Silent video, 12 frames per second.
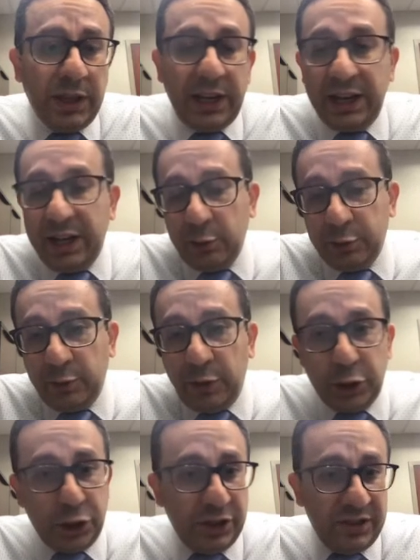They can also
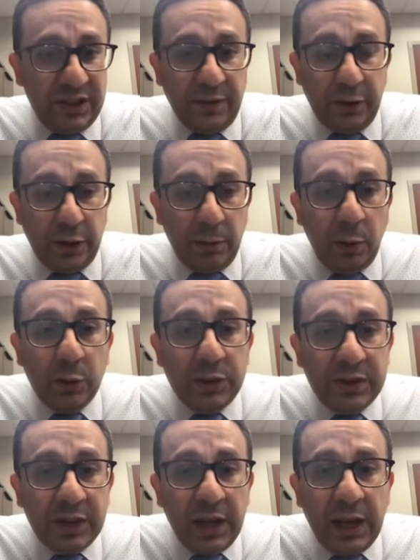function in several
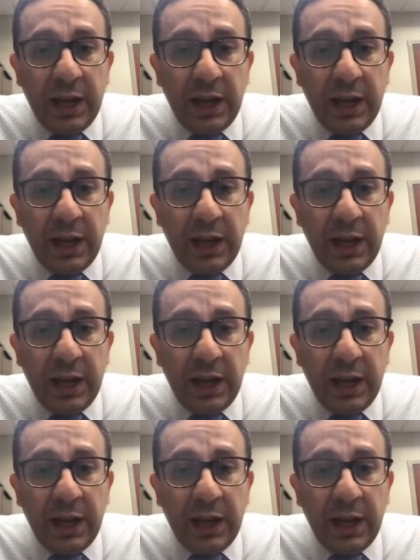modes.